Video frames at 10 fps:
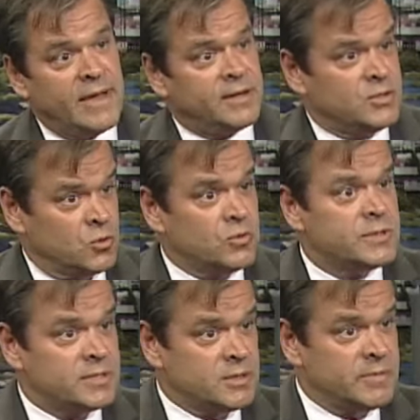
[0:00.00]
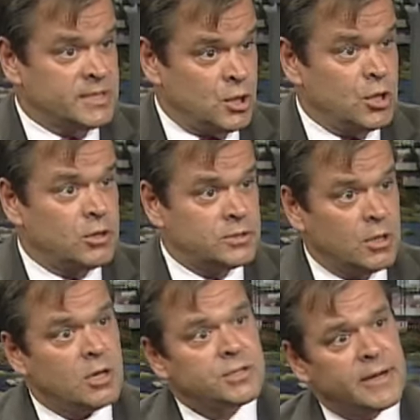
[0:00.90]
had a school system that's closed.
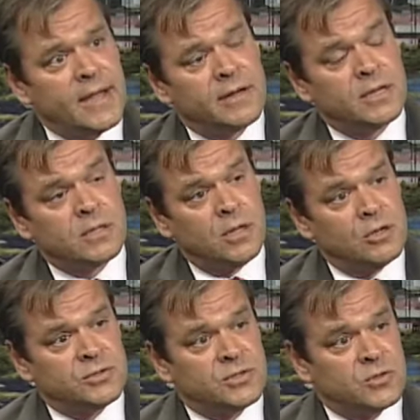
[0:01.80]
Gloucester County closed the